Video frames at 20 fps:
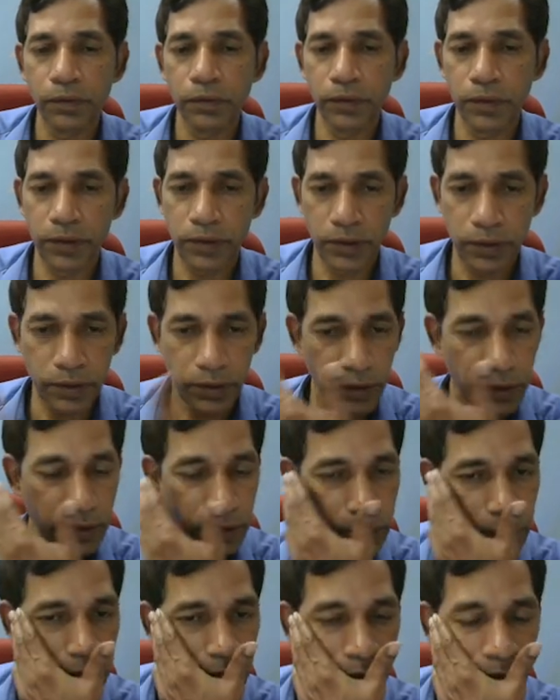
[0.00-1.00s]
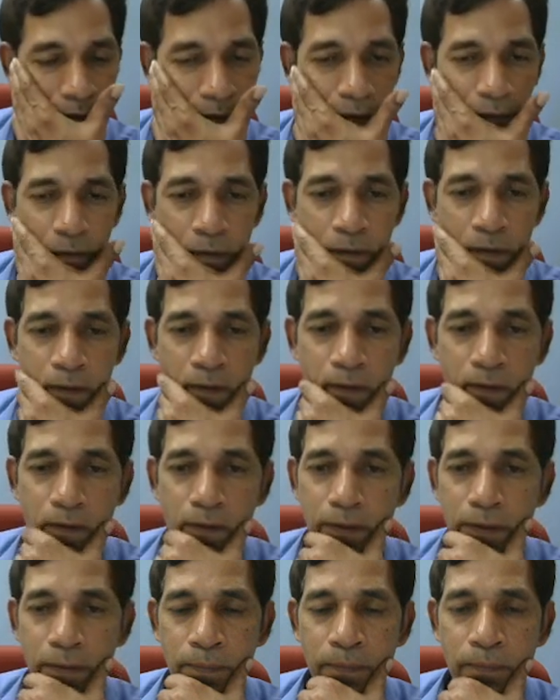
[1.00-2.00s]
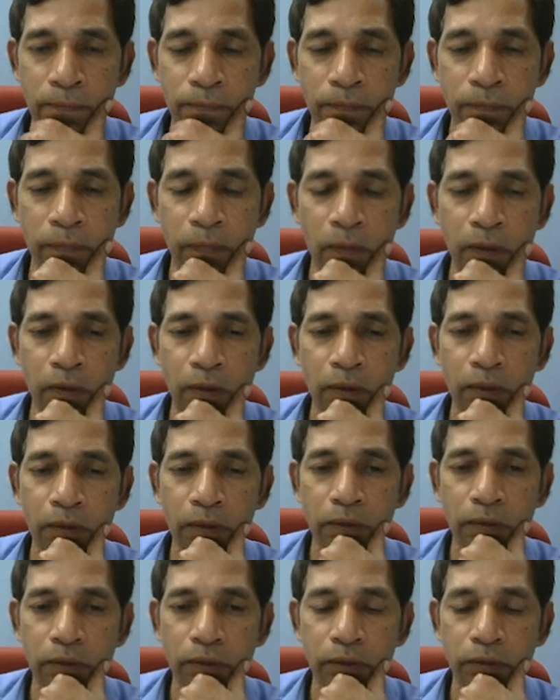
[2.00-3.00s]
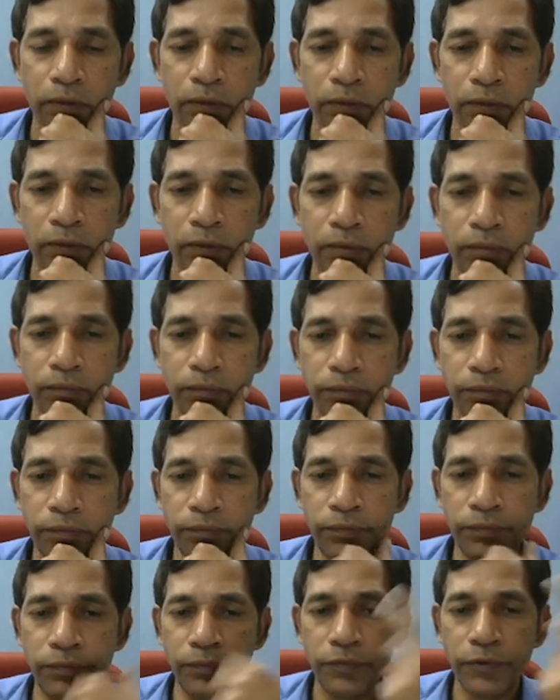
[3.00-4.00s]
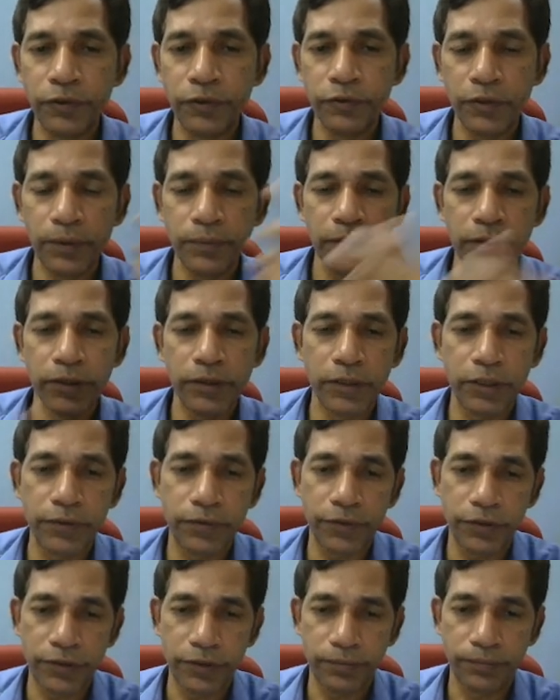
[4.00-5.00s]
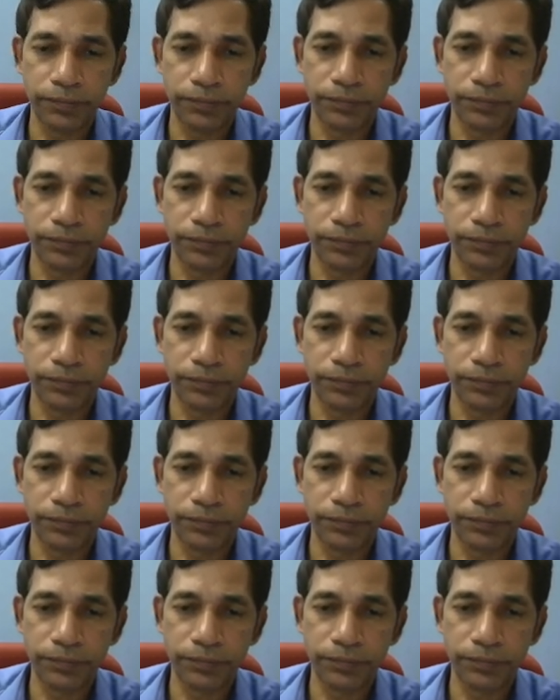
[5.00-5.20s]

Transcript: This is okay. So you have this situation.